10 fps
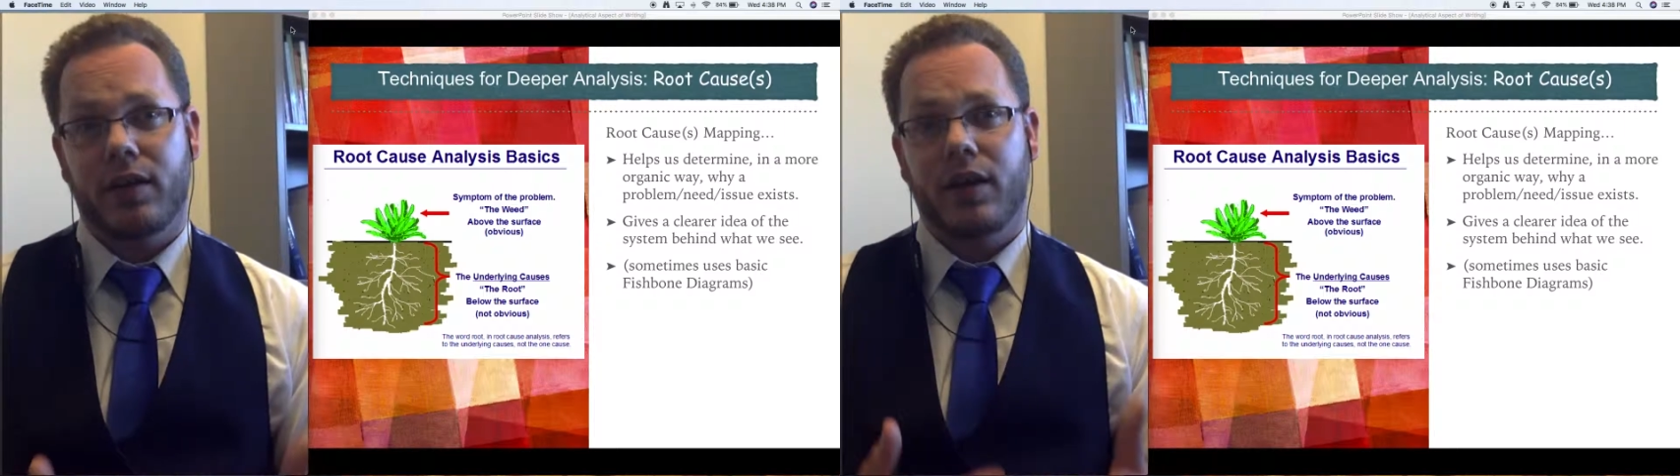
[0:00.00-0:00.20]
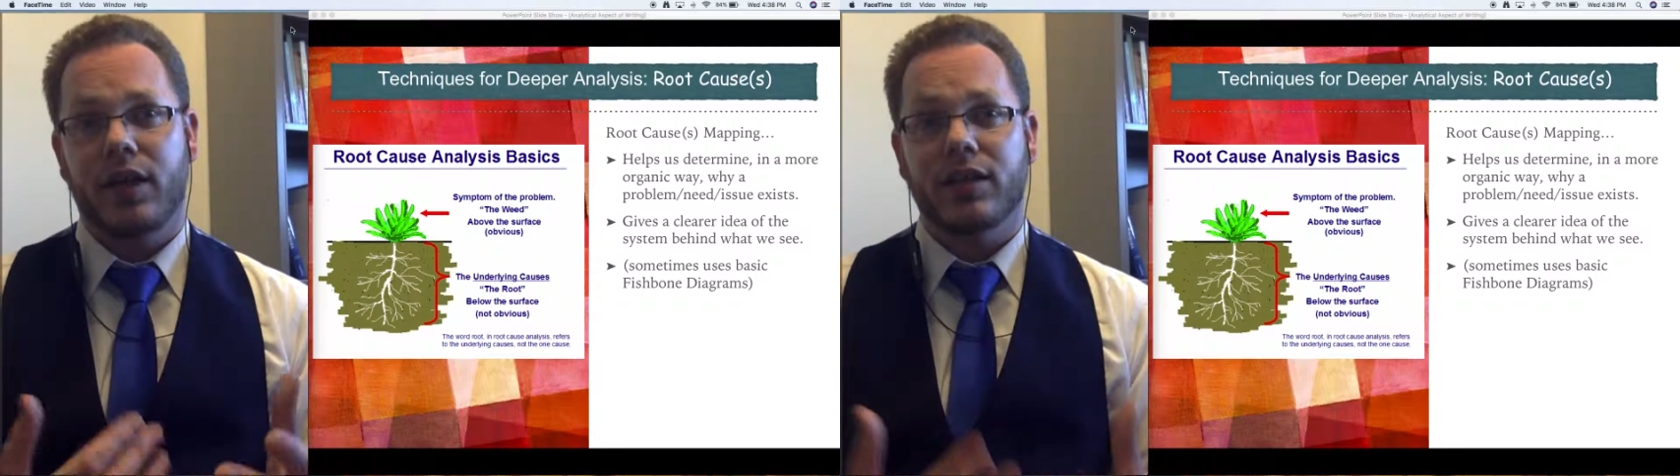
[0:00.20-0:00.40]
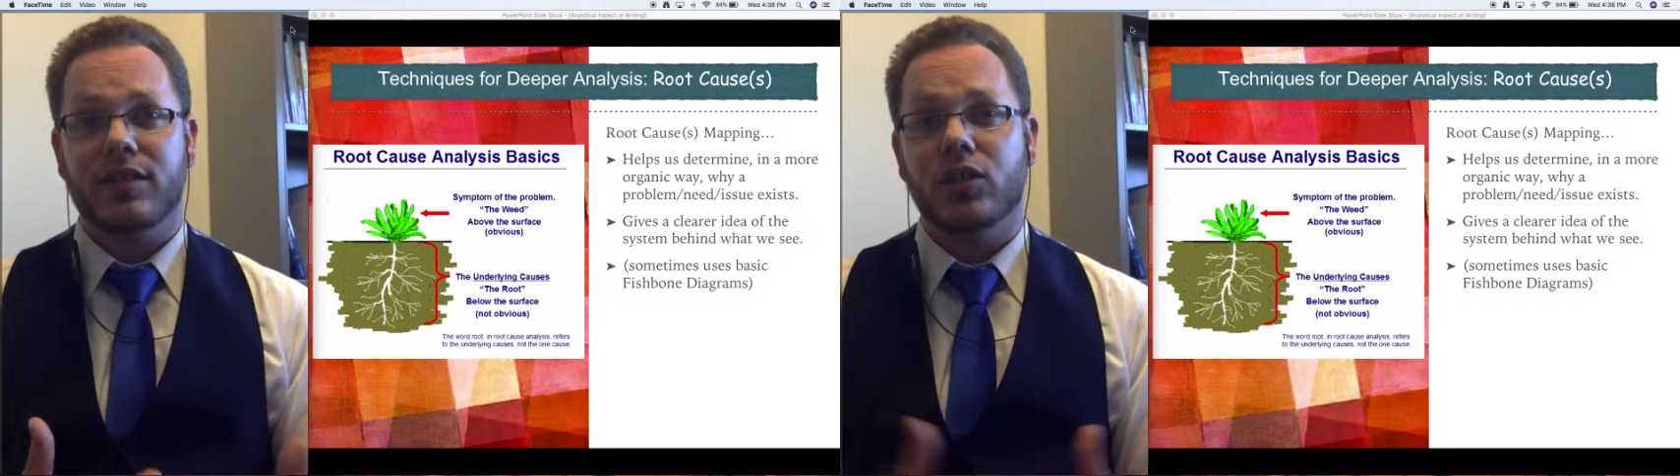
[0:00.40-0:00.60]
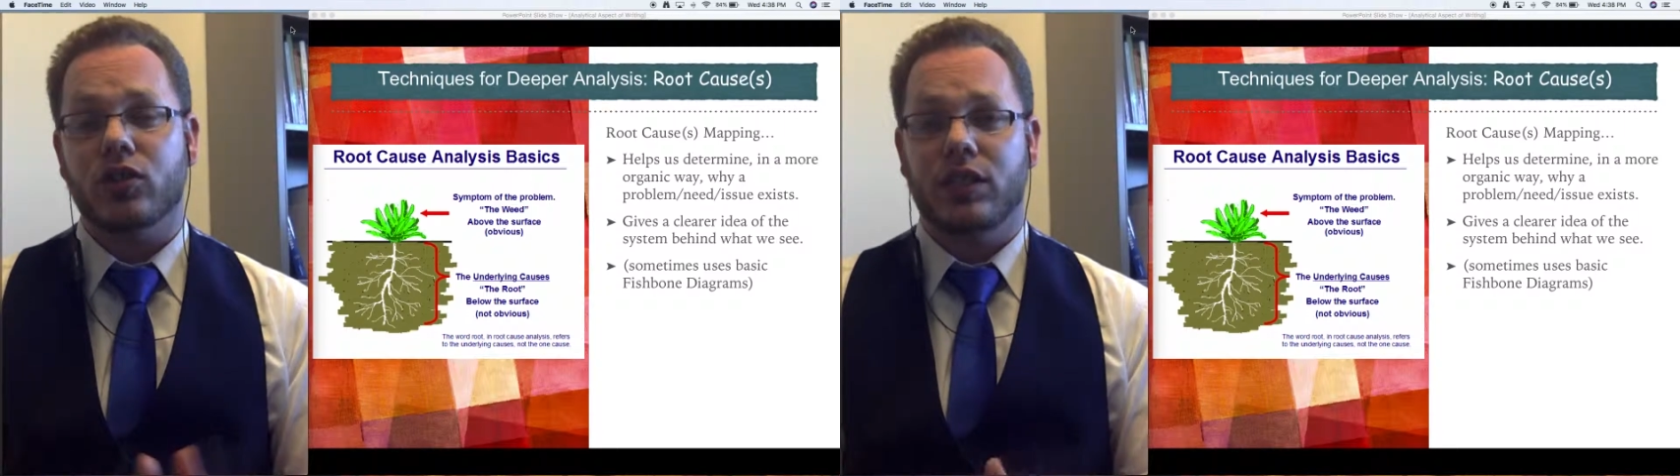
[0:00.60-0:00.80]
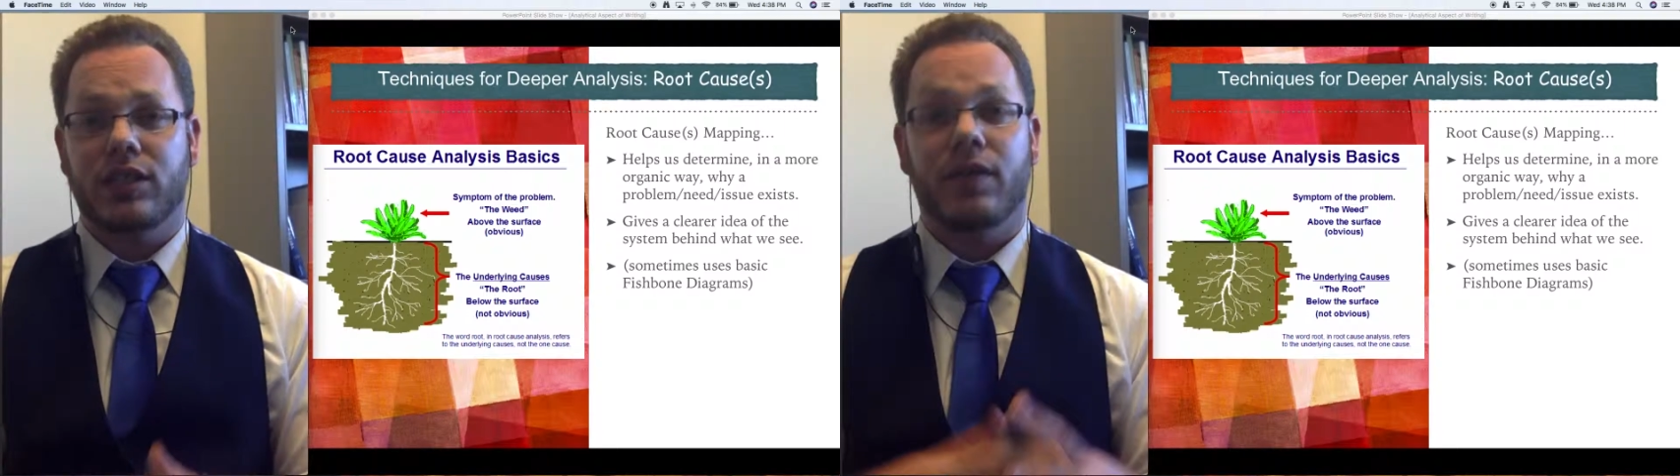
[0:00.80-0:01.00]
it
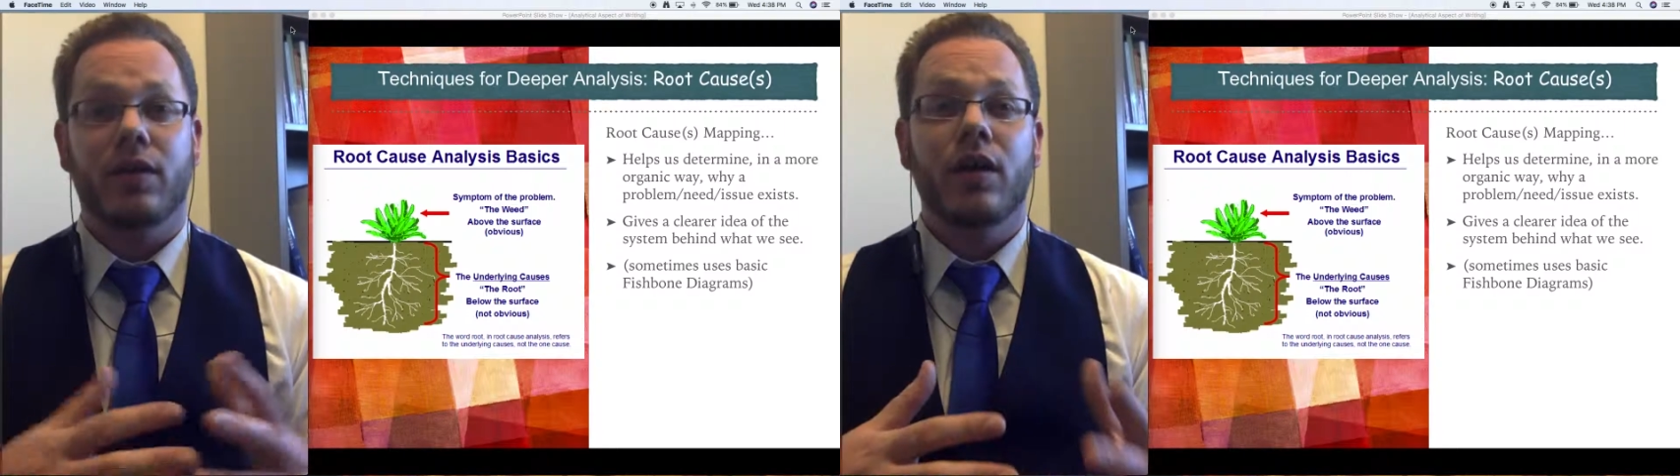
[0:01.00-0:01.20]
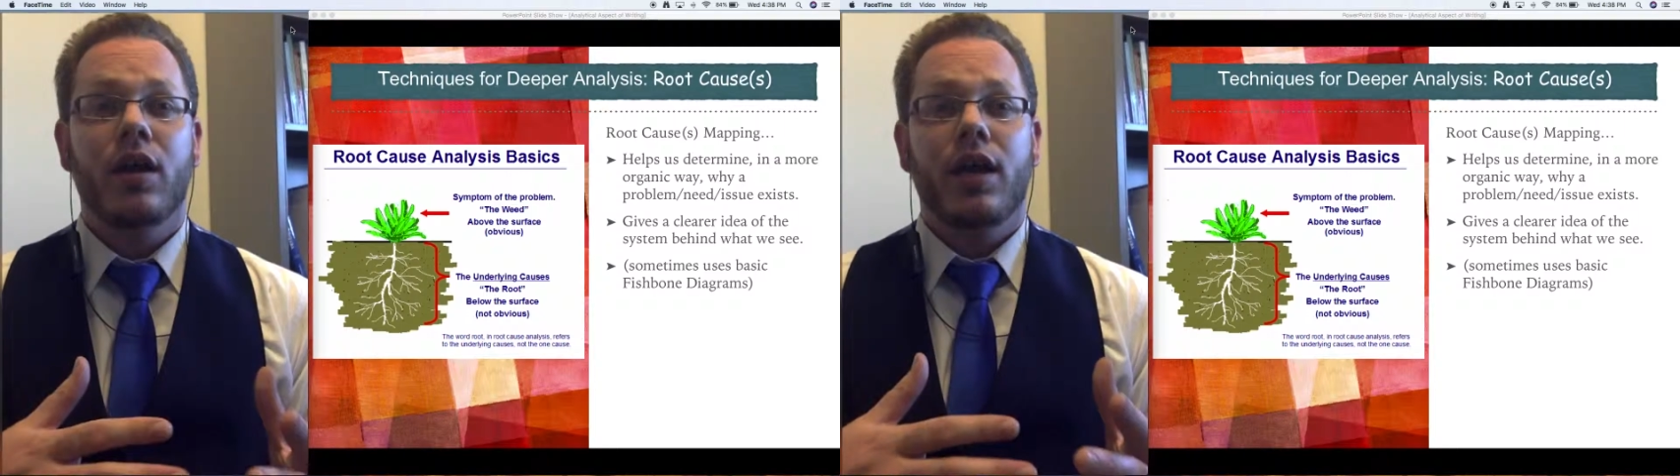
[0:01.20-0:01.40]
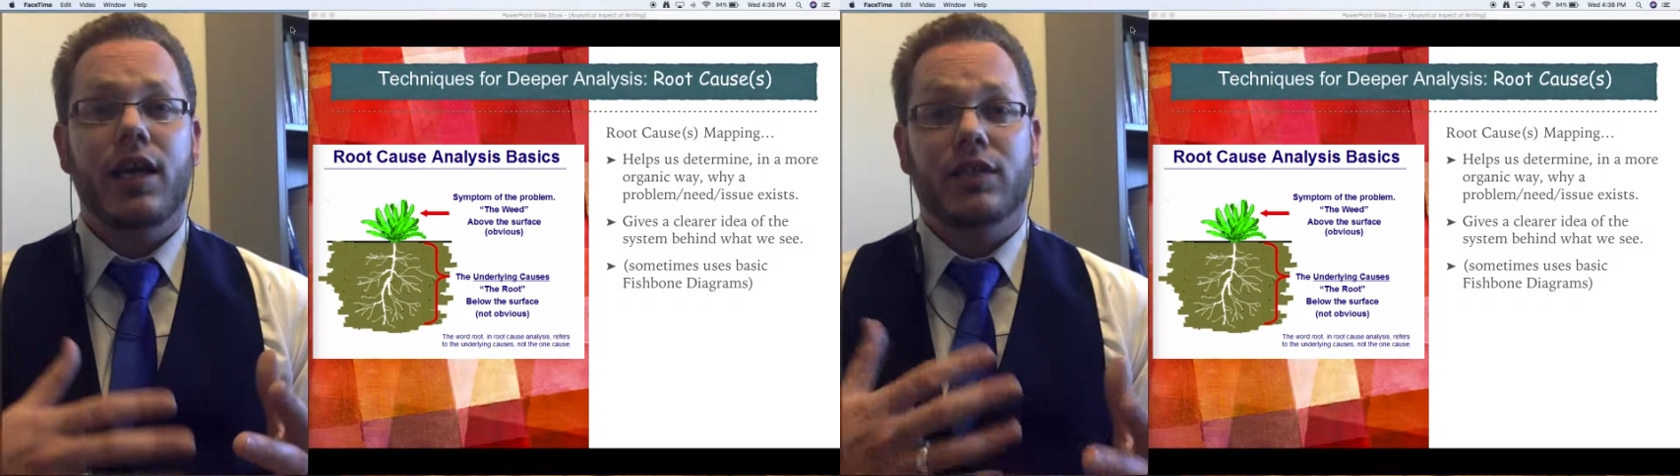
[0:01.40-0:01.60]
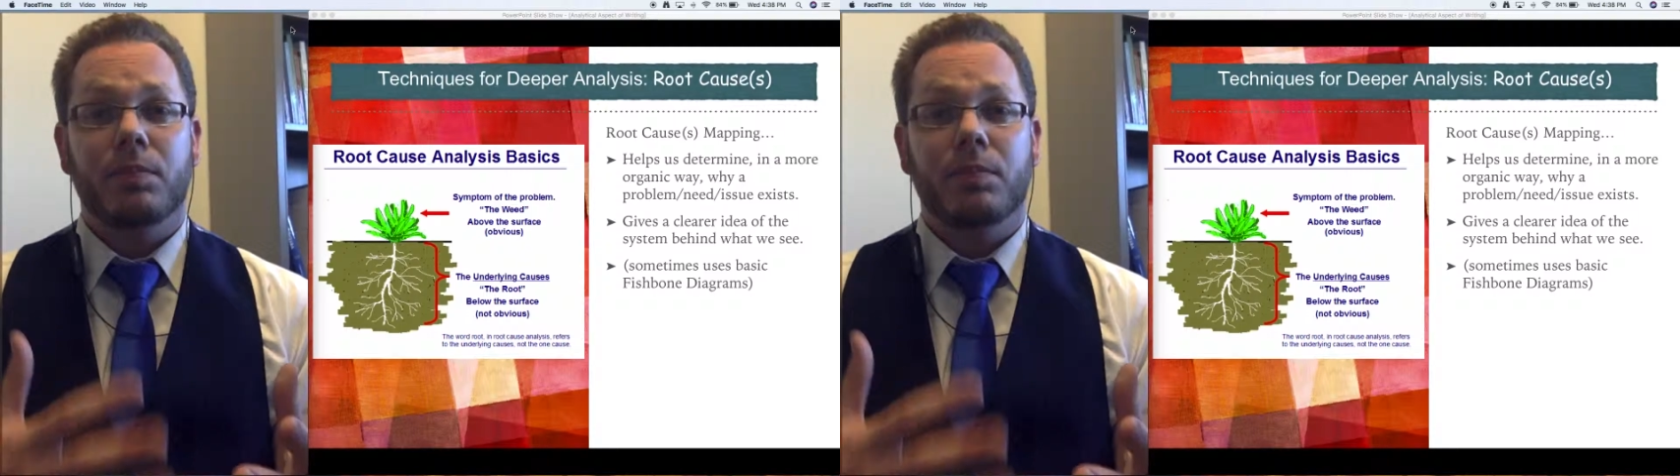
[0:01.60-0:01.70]
essentially it's